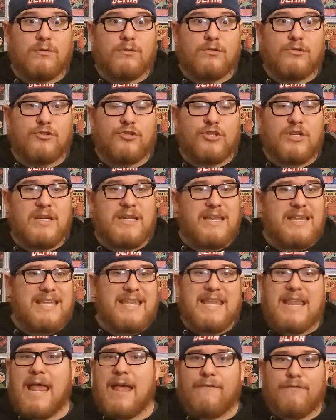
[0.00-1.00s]
She
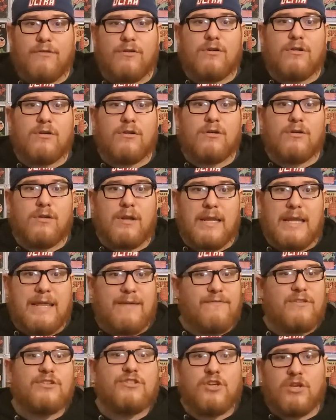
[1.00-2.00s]
never
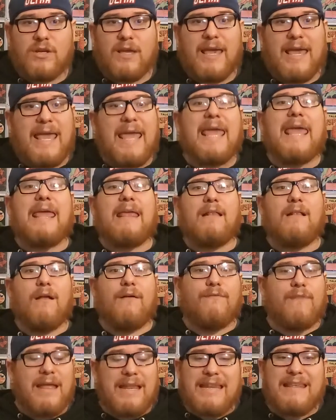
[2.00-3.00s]
even took a hit
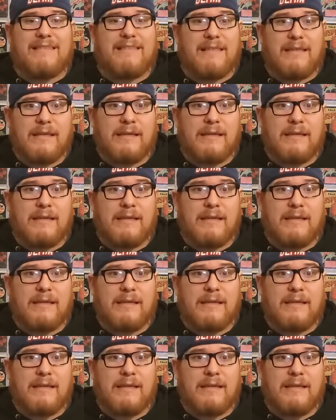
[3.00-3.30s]
of anything.